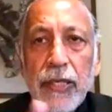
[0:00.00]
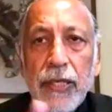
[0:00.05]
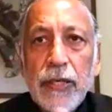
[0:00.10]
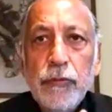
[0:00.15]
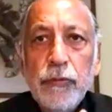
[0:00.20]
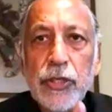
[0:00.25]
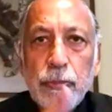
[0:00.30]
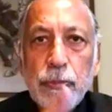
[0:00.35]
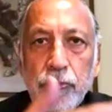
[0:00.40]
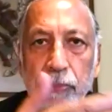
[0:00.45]

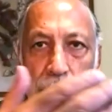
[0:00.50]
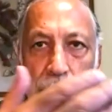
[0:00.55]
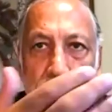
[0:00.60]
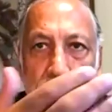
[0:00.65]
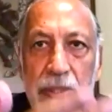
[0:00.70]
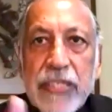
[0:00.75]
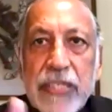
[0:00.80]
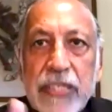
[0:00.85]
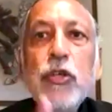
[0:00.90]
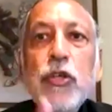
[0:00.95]
which
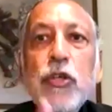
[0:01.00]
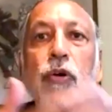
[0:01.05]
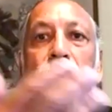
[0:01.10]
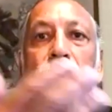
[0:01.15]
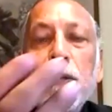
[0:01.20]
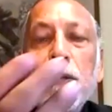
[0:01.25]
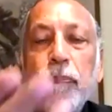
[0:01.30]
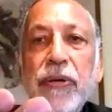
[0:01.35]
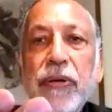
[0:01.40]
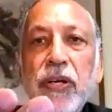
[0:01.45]
people see
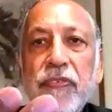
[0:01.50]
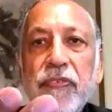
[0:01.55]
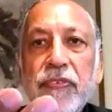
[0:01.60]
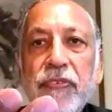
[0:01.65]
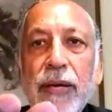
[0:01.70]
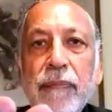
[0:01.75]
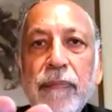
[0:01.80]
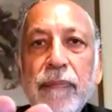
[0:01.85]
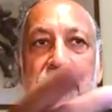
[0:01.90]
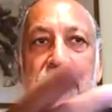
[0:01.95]
over a period of
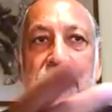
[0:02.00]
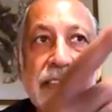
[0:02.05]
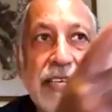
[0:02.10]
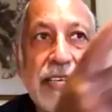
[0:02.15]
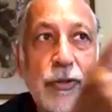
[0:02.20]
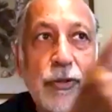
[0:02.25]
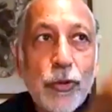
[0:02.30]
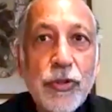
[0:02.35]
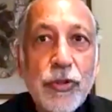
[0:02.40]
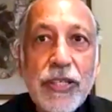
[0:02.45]
time and say, they
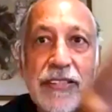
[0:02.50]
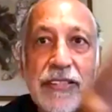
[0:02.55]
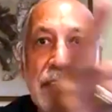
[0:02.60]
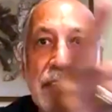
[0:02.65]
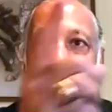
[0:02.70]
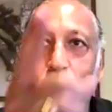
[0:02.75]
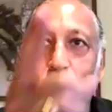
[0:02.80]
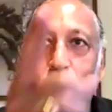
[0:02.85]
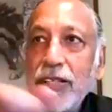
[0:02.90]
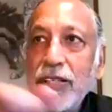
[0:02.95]
do this, they
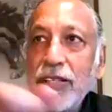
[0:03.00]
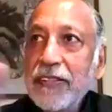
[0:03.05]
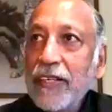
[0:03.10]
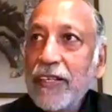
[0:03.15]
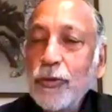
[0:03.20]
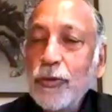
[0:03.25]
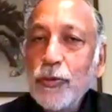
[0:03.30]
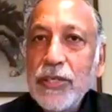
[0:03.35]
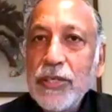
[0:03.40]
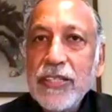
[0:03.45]
do this, they
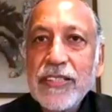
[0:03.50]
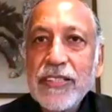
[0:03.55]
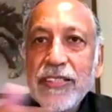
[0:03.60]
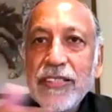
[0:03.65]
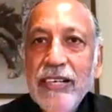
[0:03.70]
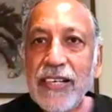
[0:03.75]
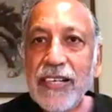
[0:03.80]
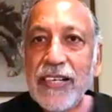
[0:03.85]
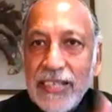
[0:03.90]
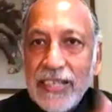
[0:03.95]
do this,
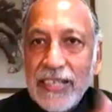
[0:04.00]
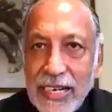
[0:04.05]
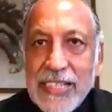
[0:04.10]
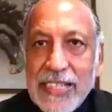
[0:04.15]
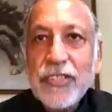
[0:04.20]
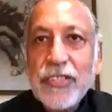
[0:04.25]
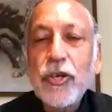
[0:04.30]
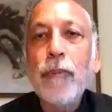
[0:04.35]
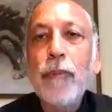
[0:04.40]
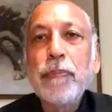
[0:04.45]
let's
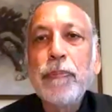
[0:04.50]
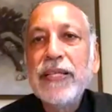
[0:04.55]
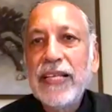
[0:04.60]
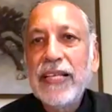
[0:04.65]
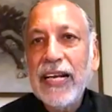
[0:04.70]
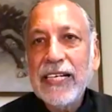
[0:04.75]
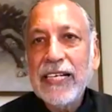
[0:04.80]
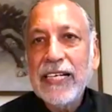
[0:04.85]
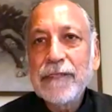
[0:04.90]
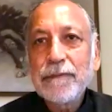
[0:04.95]
copy
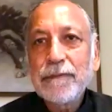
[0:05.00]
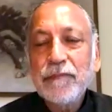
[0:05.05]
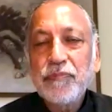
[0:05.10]
that.